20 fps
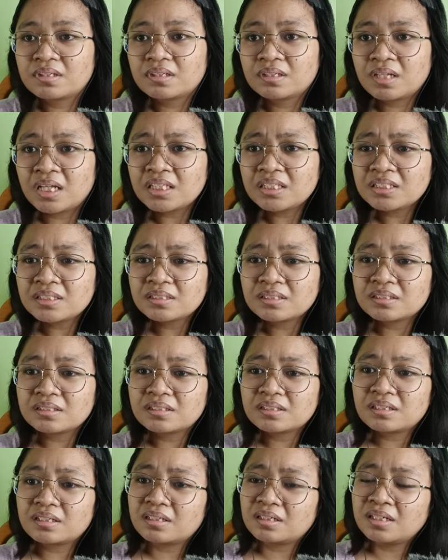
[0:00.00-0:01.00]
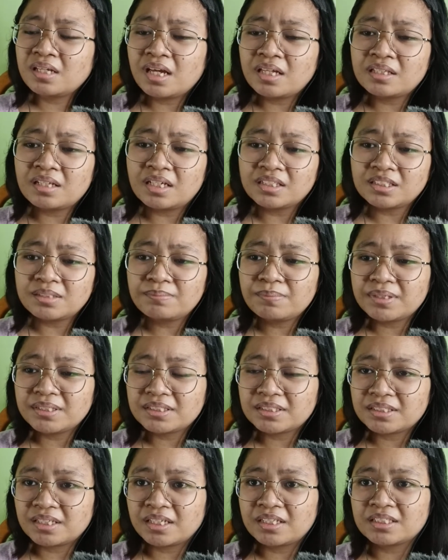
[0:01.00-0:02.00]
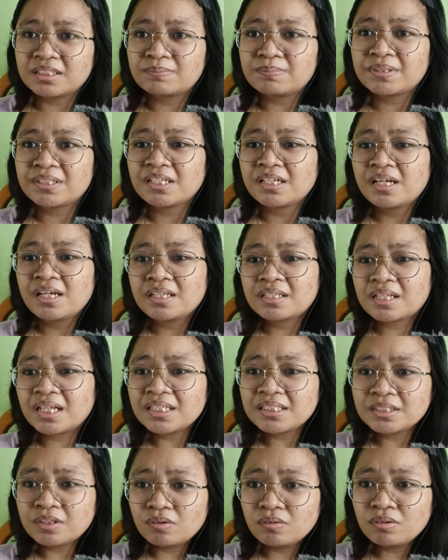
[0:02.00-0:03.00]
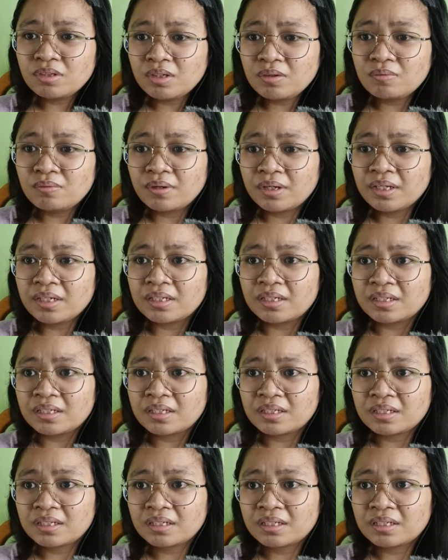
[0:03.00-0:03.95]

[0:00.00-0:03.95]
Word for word: That's. Yeah, it doesn't make sense, but that's the only way.